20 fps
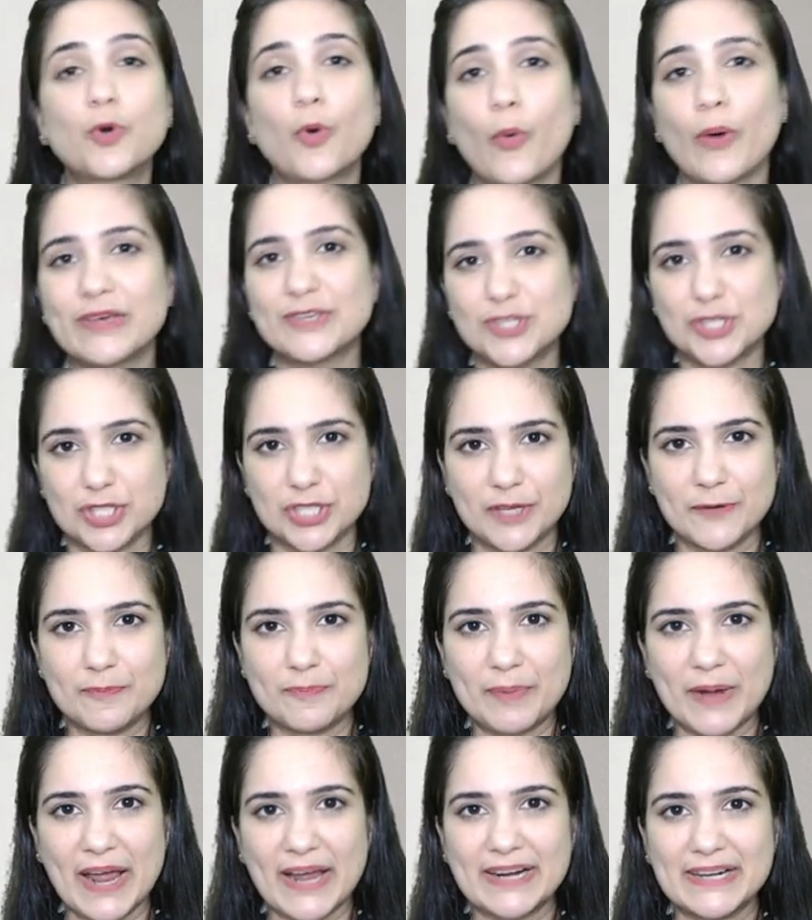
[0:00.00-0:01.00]
question
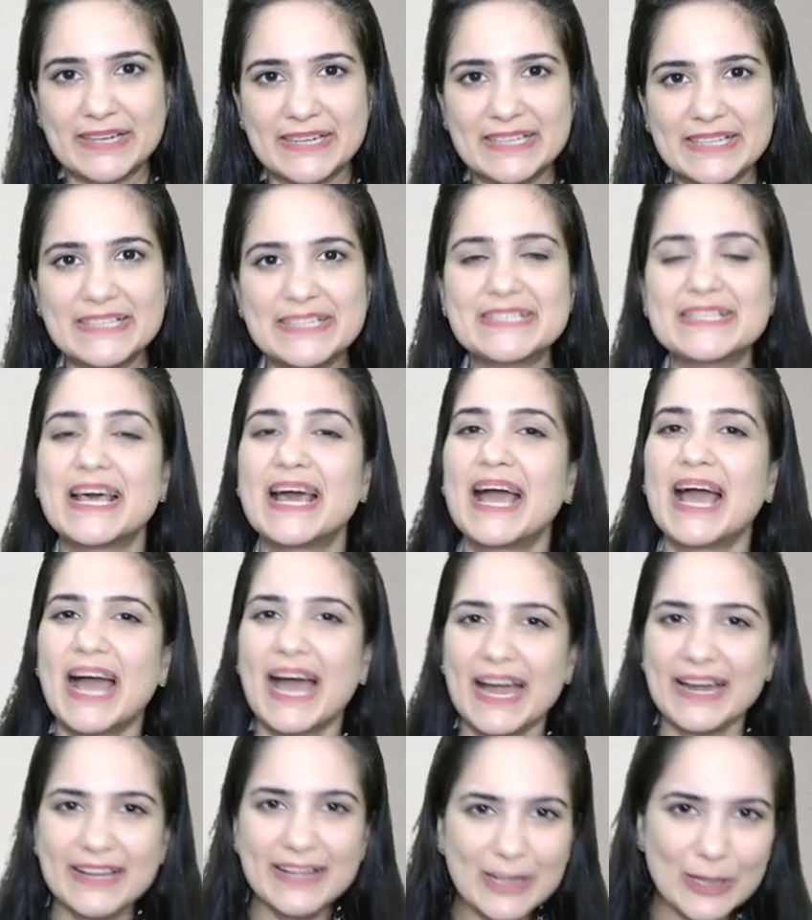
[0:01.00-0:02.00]
practice,
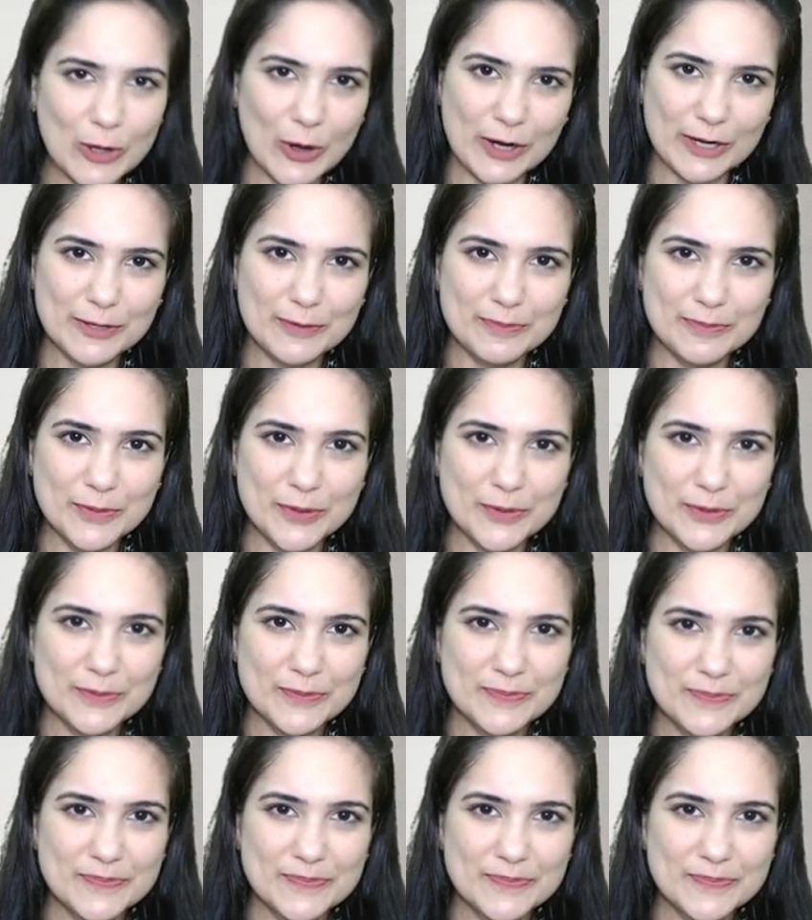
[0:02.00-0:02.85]
and a lot more.